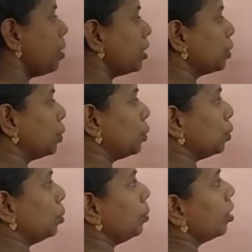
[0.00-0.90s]
blood
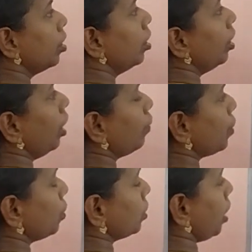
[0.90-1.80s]
group, of
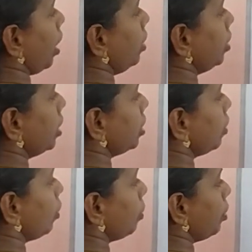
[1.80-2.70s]
course the antigen
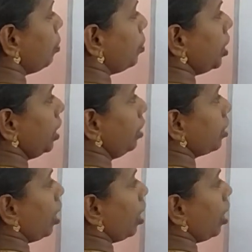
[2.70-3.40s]
will be B